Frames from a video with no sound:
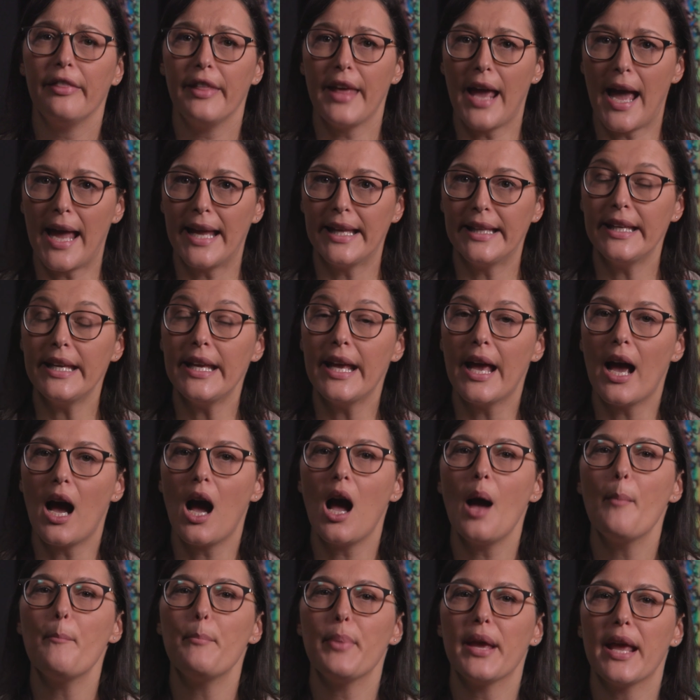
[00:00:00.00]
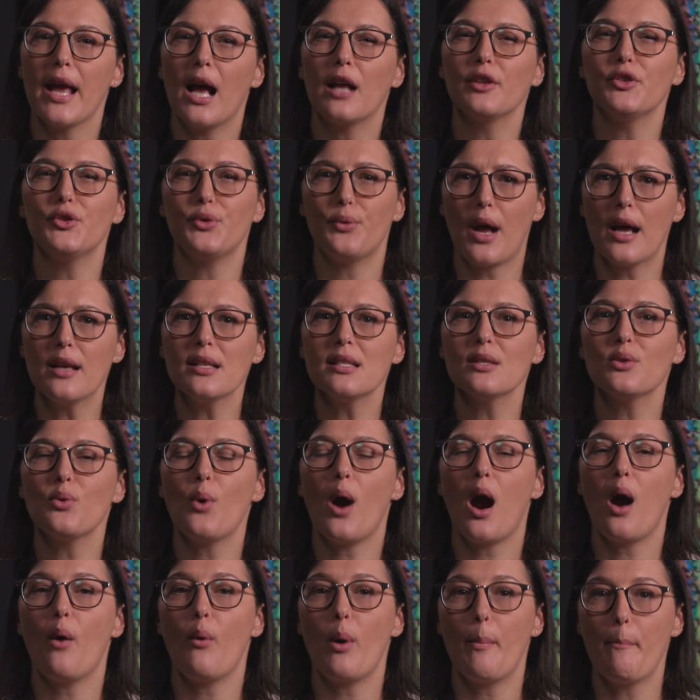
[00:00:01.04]
The idea began to rise to
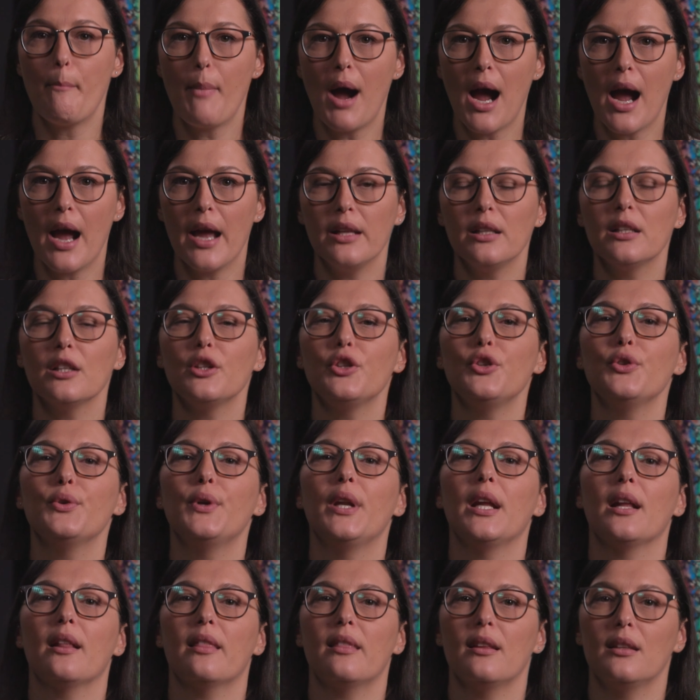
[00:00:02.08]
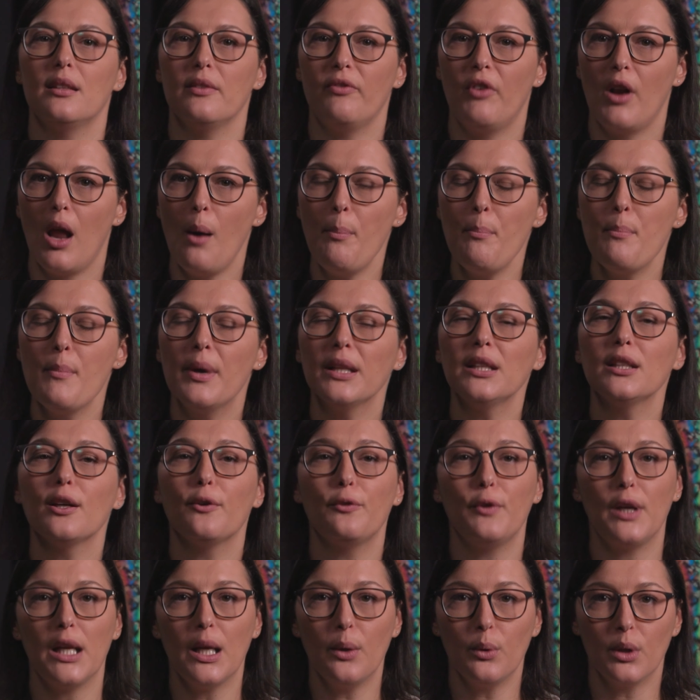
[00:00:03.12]
our mind during the development of
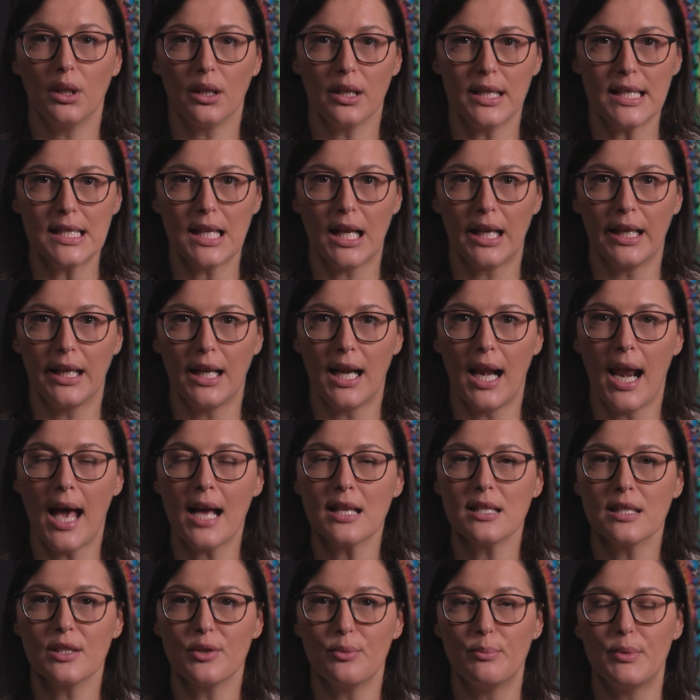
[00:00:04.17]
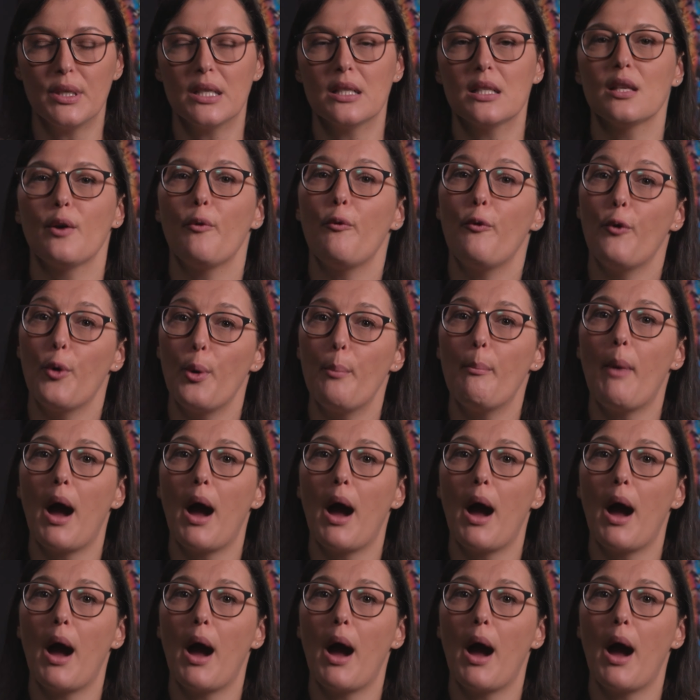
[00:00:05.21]
liquid crystalline elastomers for